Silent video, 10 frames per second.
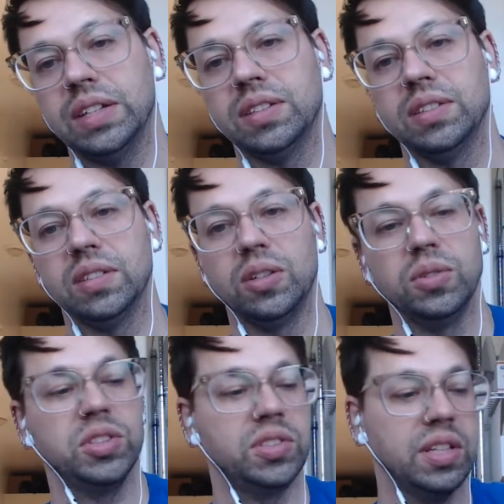It just
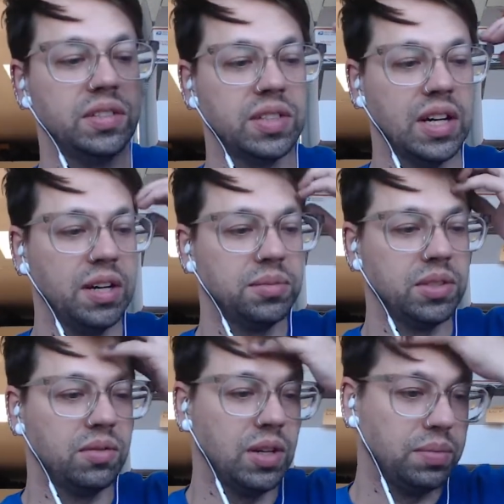takes time to
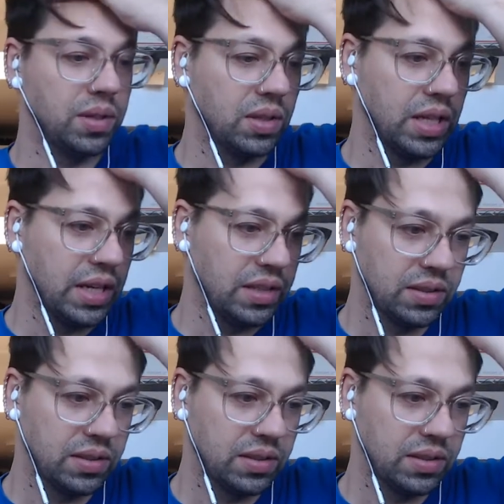develop the class.